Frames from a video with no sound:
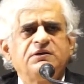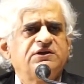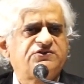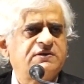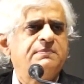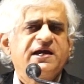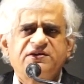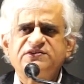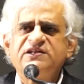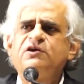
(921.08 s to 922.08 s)
it's the
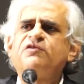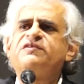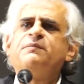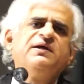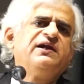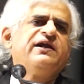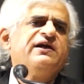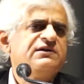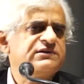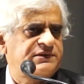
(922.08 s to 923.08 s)
magazine of the
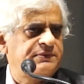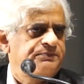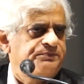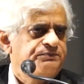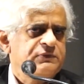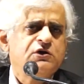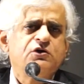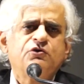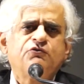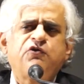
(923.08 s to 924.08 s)
billionaires.
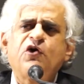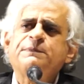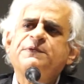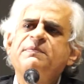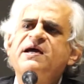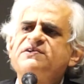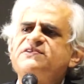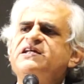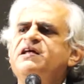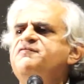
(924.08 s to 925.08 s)
Forbes
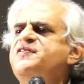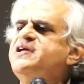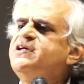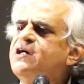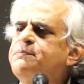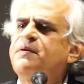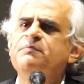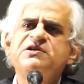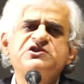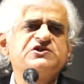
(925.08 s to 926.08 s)
magazine every year
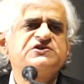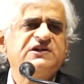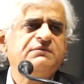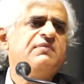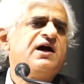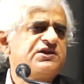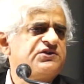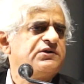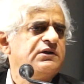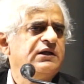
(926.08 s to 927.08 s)
publishes in
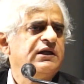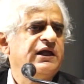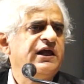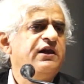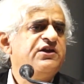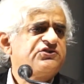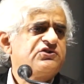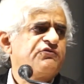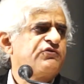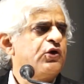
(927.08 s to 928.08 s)
March a
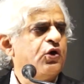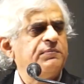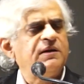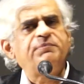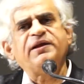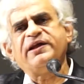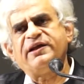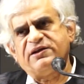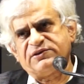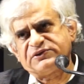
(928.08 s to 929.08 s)
list of global
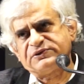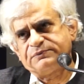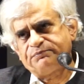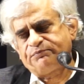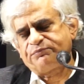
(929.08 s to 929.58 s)
billionaires.